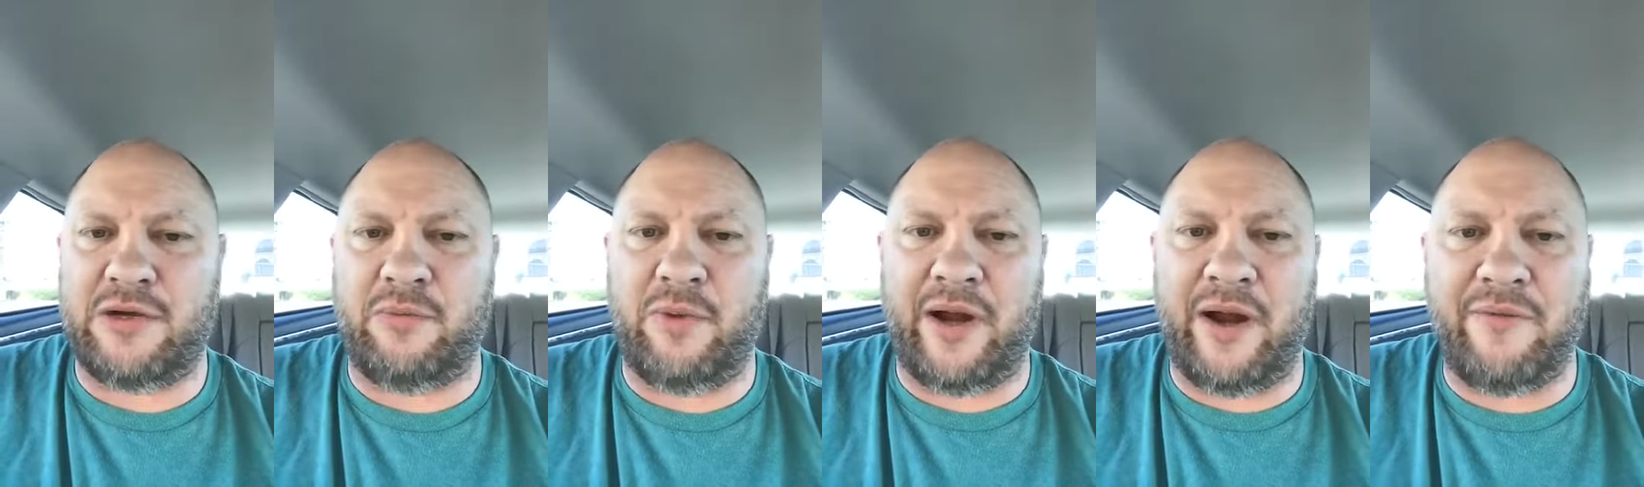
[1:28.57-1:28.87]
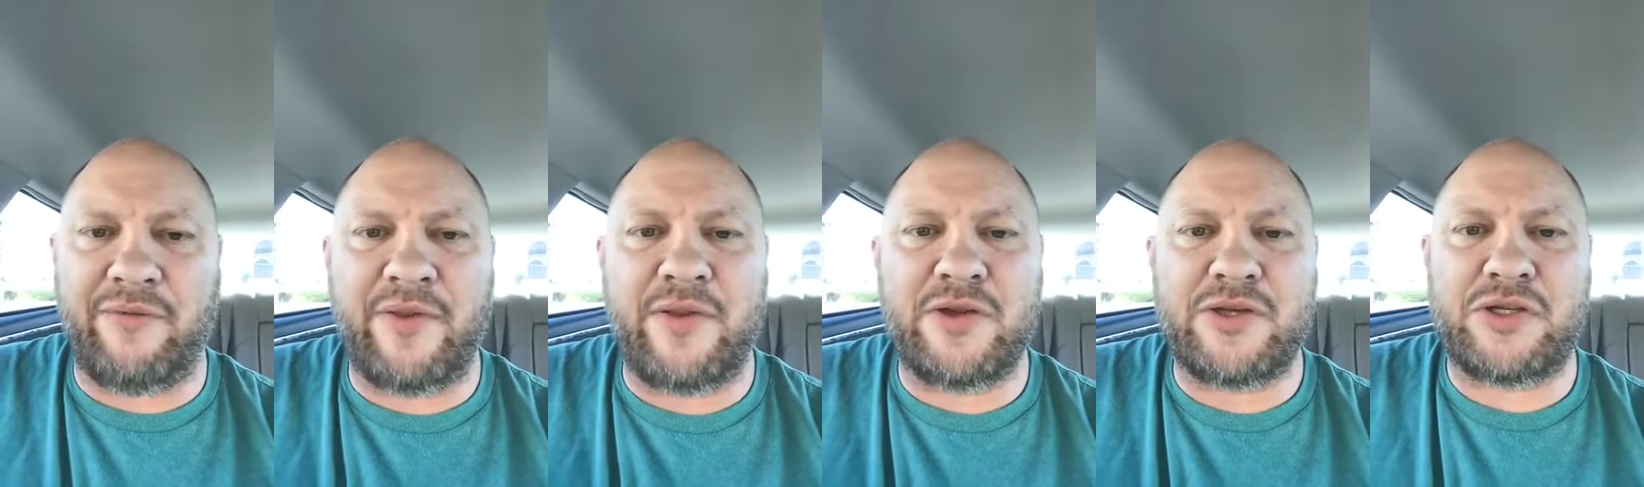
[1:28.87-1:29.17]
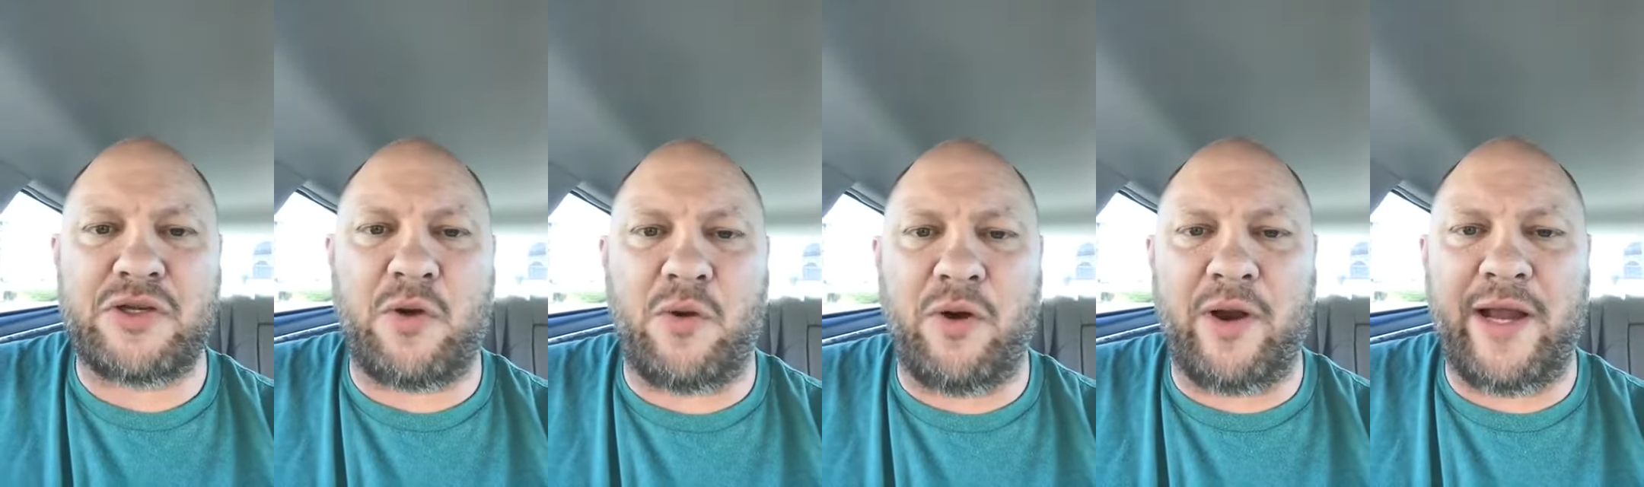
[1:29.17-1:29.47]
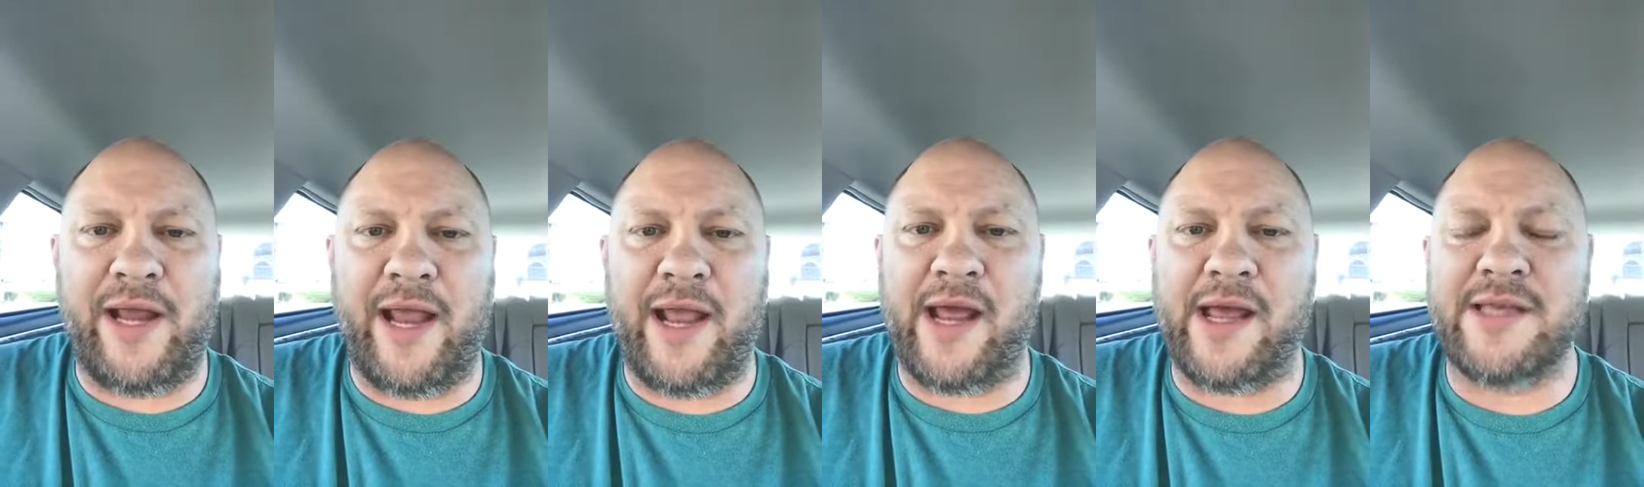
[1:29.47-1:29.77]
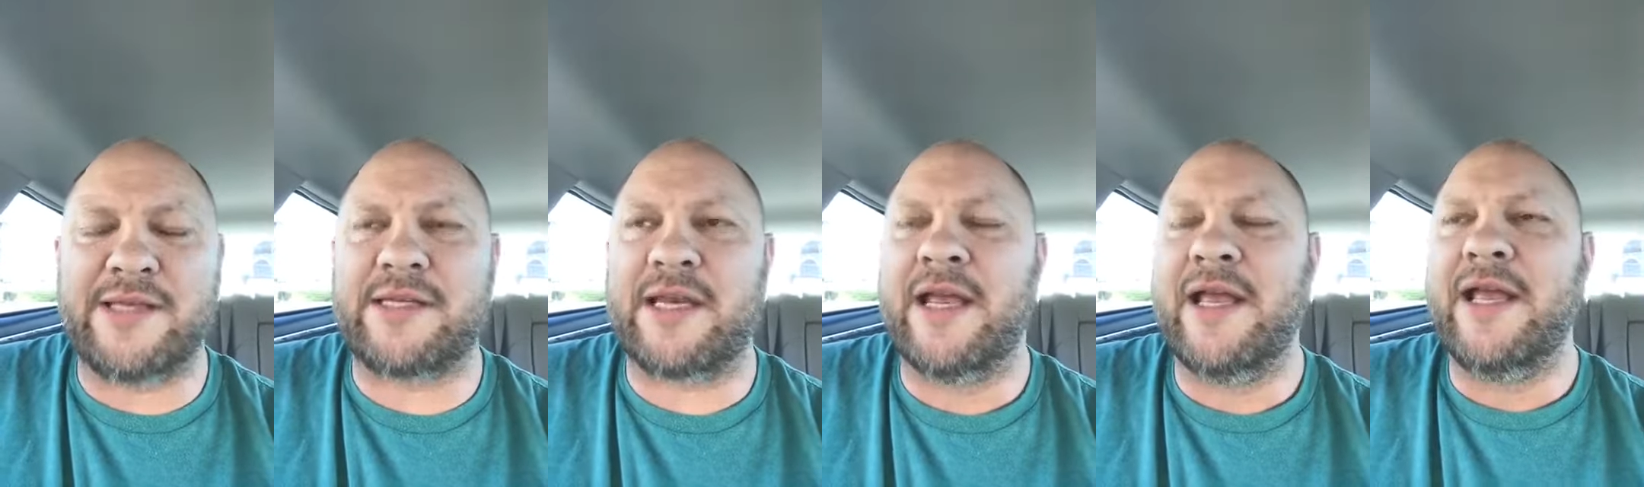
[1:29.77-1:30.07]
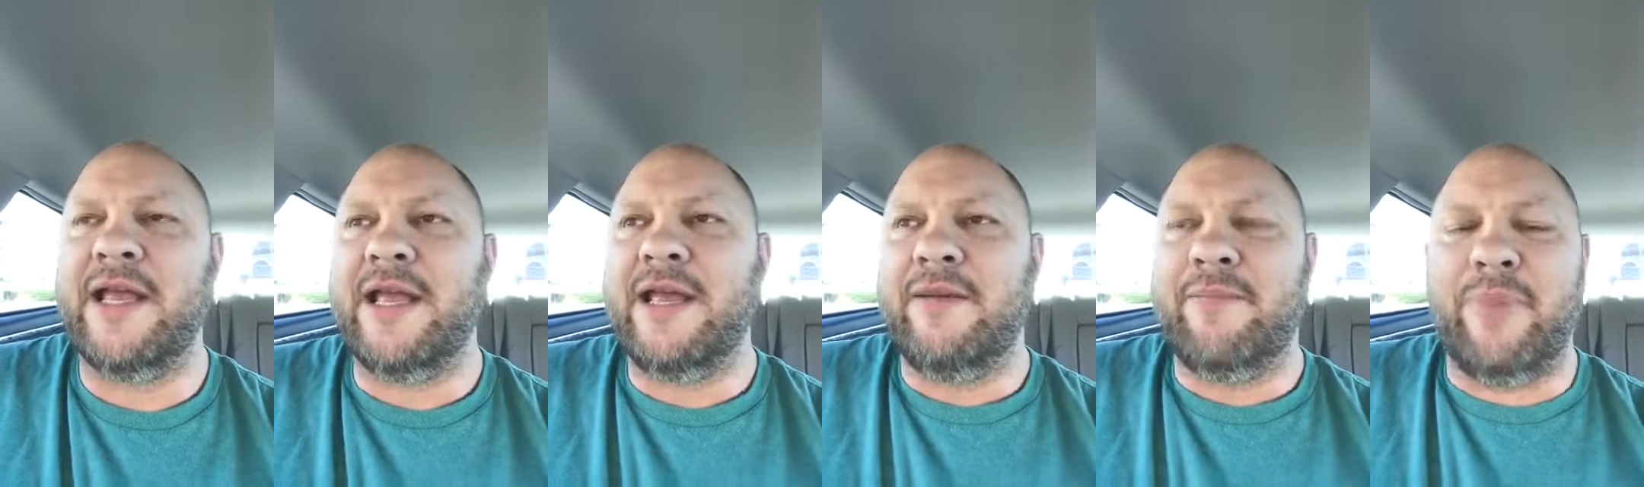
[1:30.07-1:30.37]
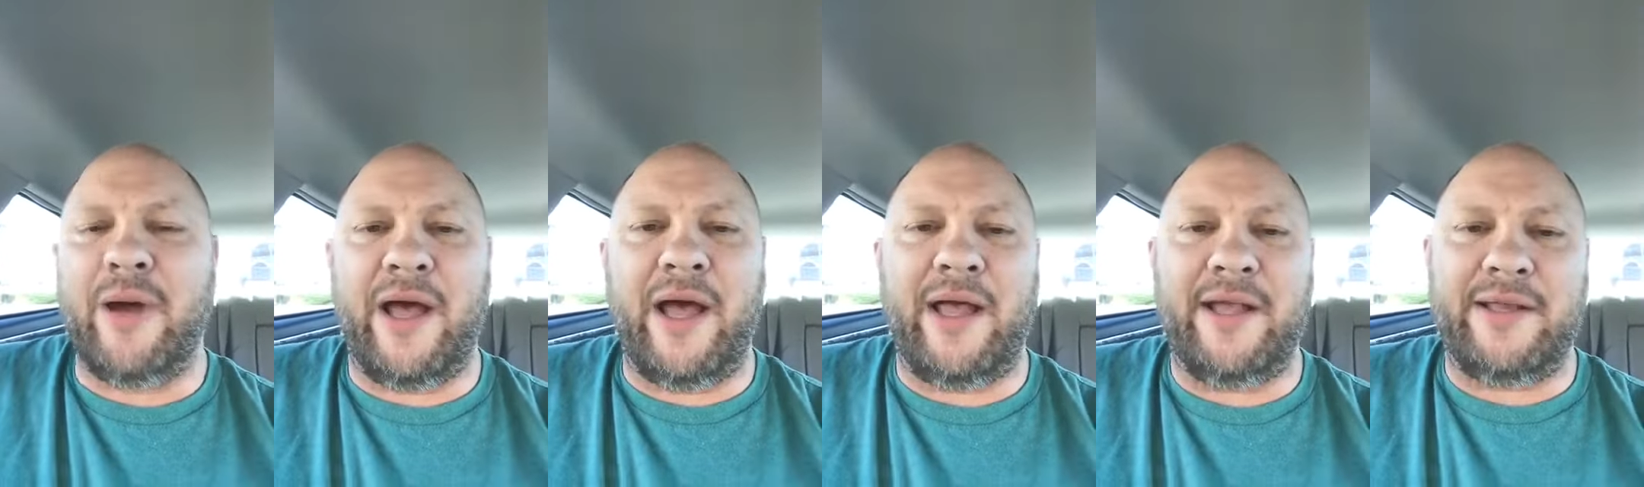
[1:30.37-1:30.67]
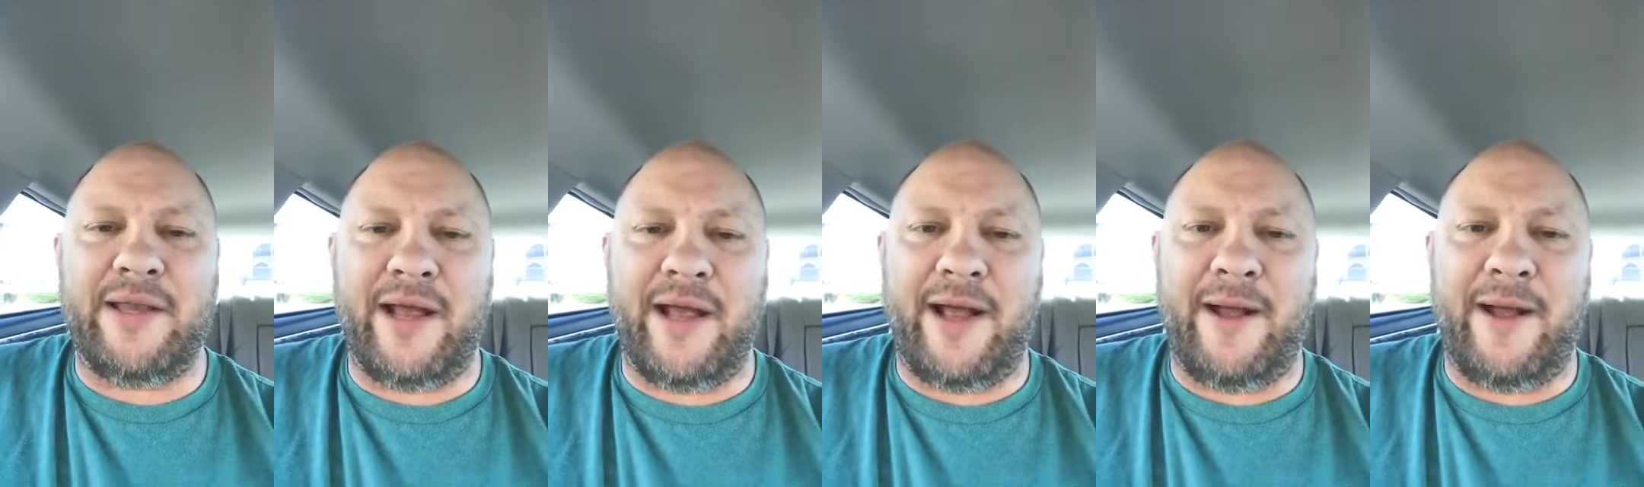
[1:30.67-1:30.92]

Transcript: whatever the story is, but